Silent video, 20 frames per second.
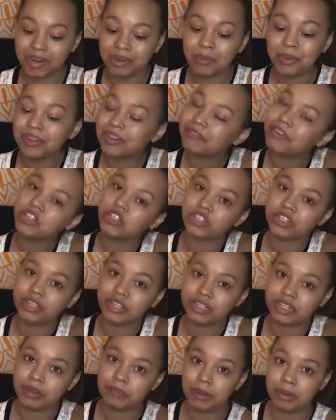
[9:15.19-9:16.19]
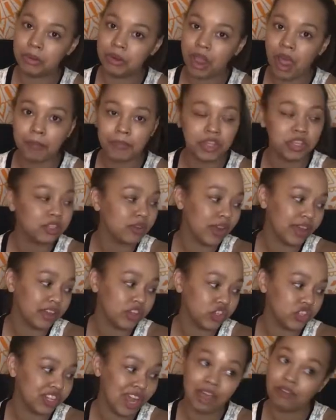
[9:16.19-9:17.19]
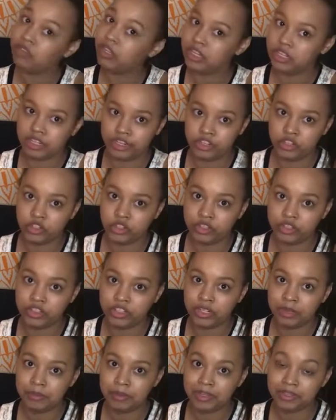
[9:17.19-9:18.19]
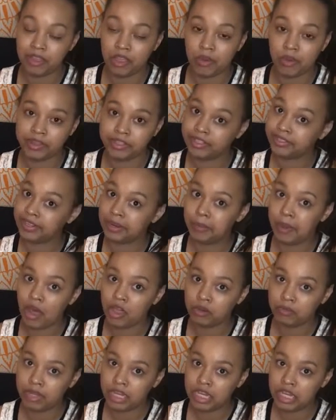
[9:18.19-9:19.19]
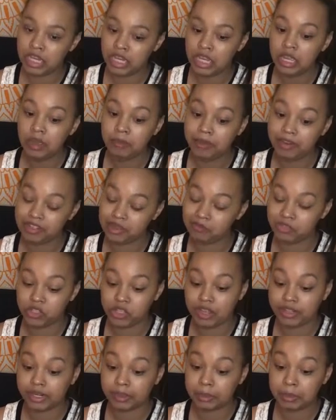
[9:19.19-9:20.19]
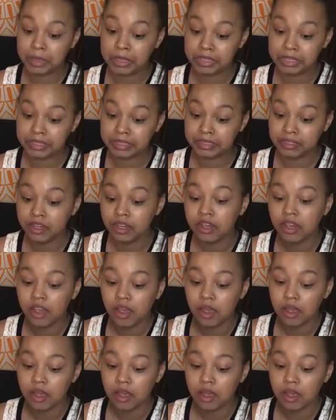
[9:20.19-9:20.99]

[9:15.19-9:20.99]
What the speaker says: but I would eventually like to get my own copy so I can just have the entire trilogy, because otherwise it's gonna bother me because I'm just that type of person.